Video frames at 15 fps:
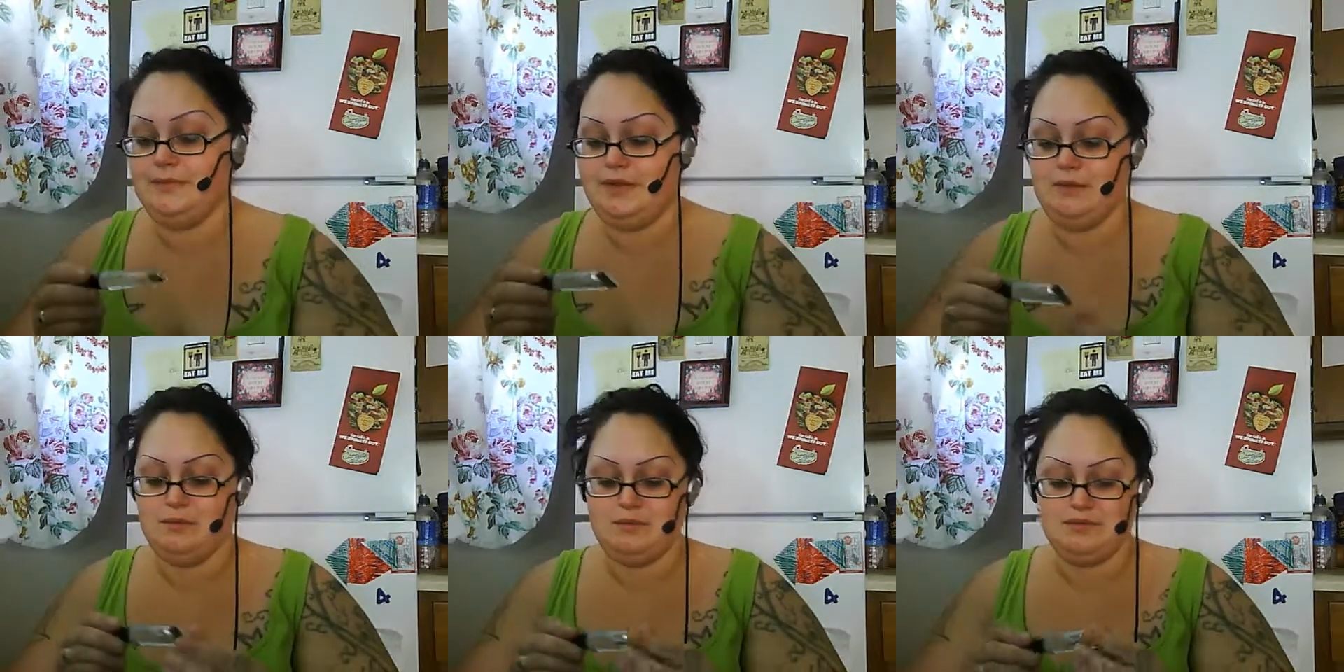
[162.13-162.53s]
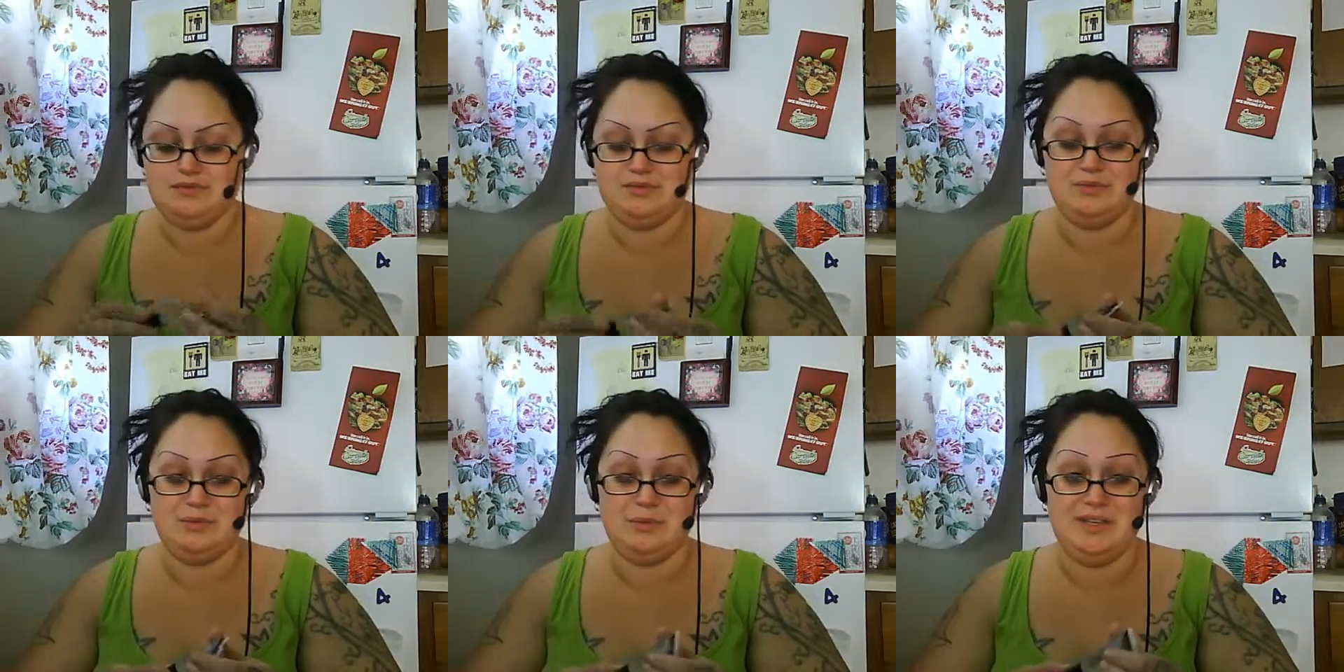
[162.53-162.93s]
It works
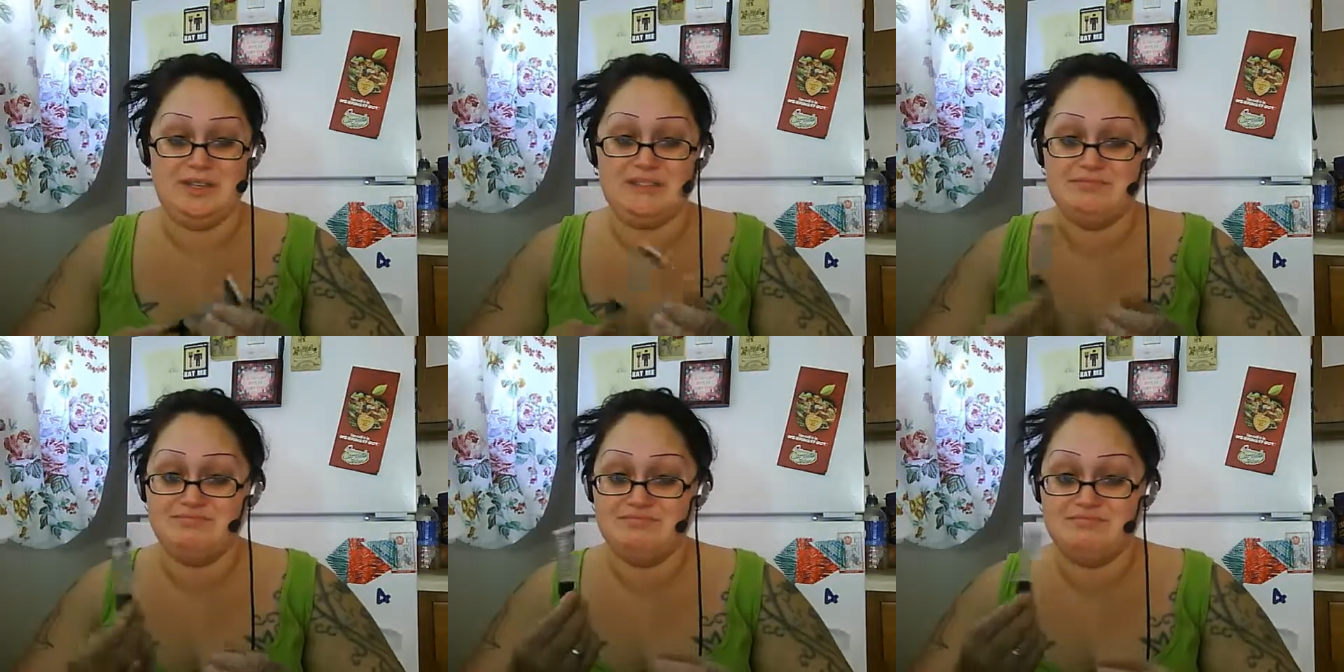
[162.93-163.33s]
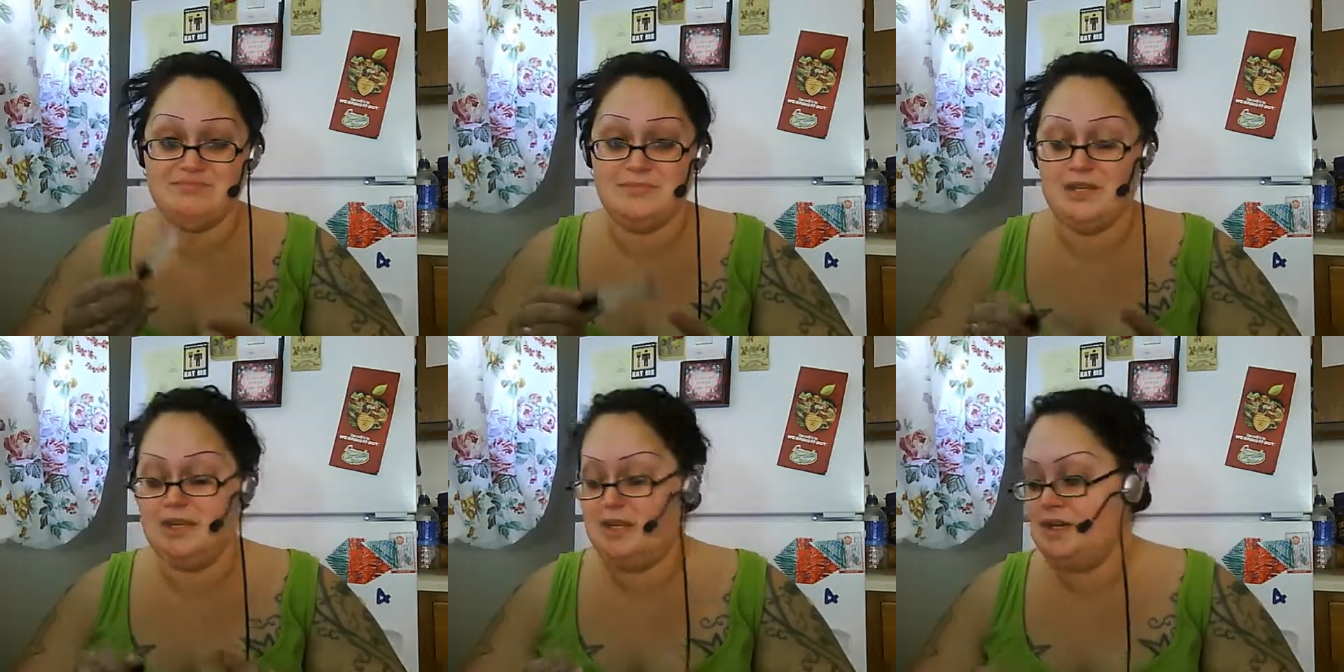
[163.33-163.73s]
for me.
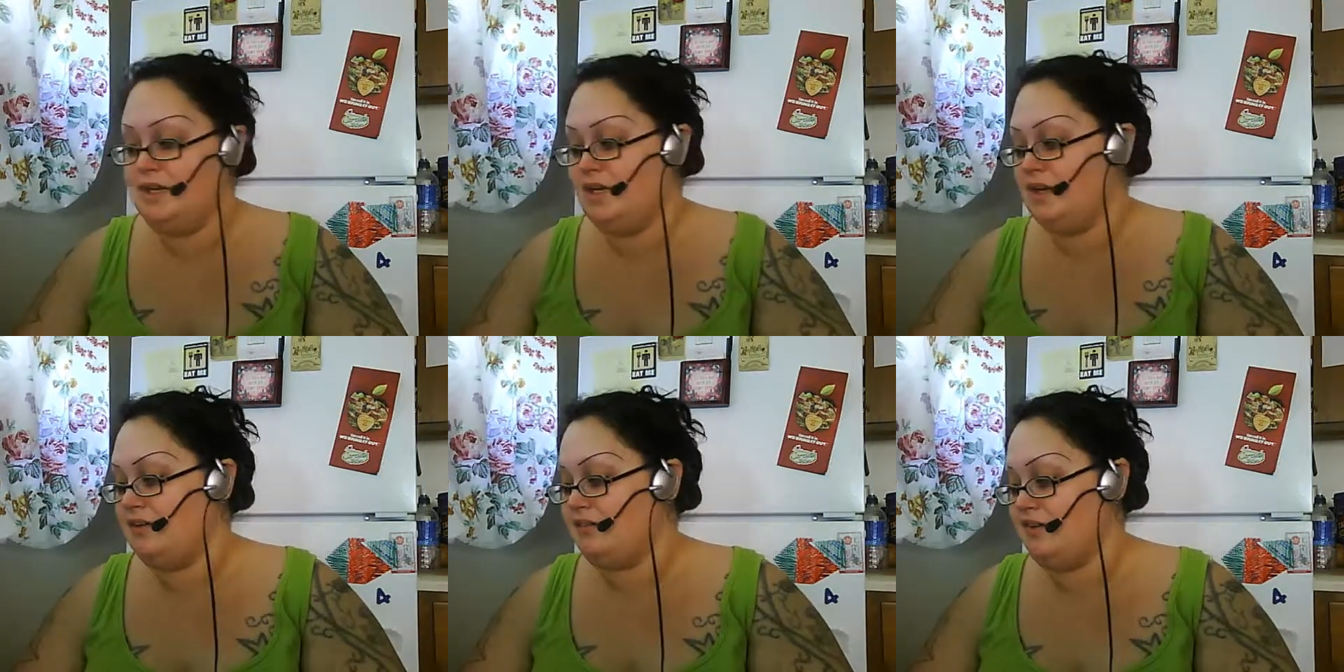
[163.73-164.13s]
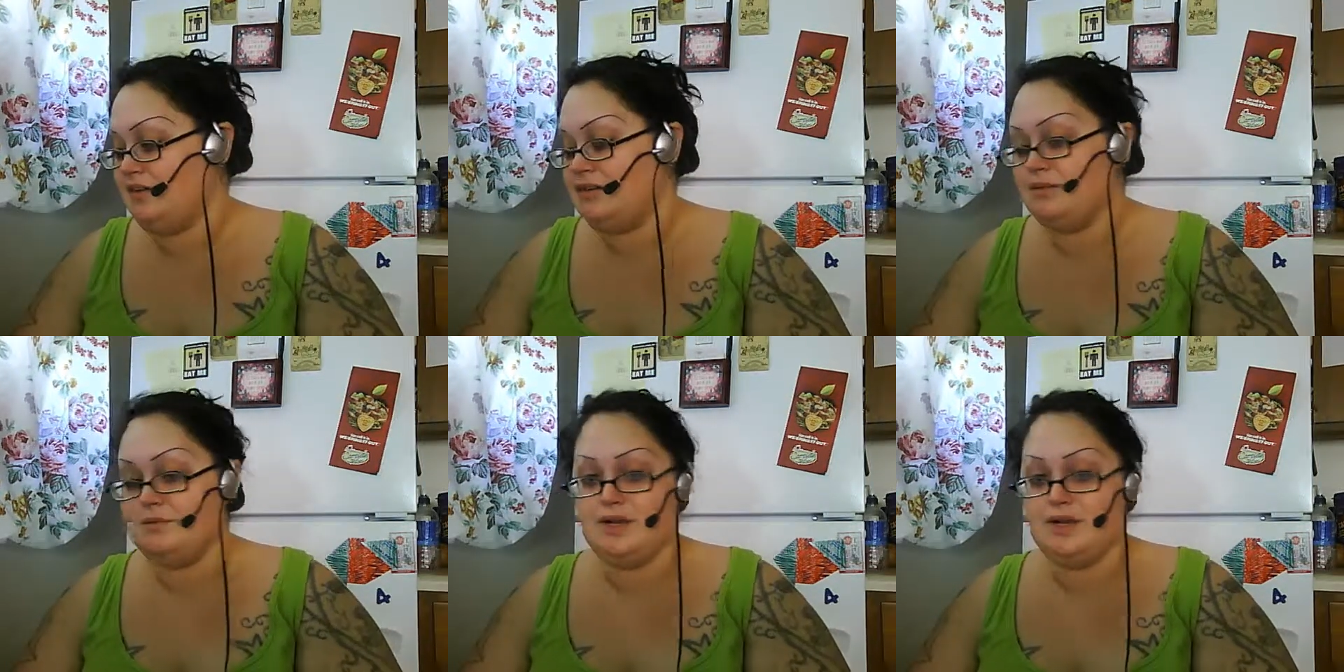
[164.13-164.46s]
If I do